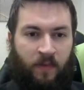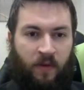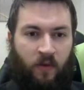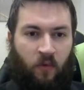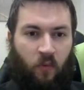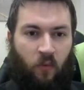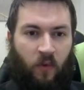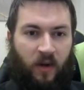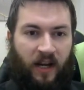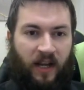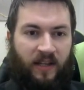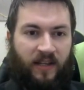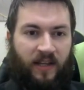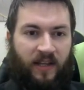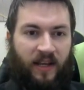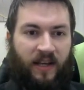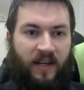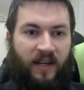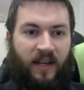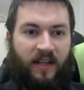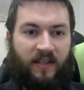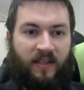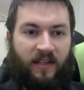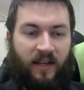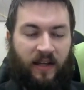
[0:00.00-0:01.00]
what I did
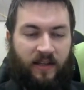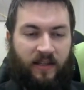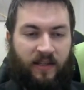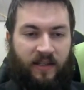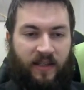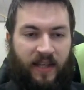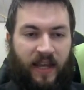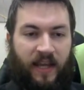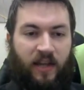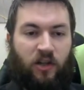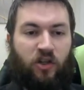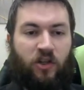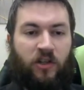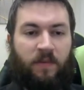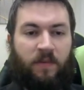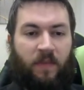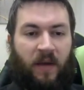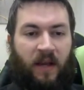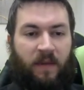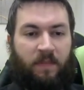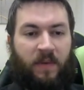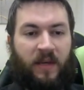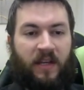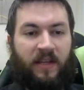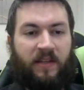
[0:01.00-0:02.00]
is I stationed
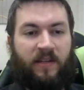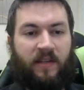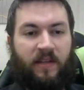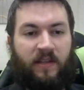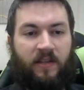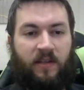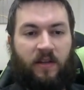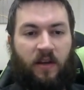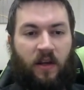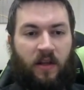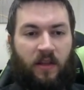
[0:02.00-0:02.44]
my pieces on the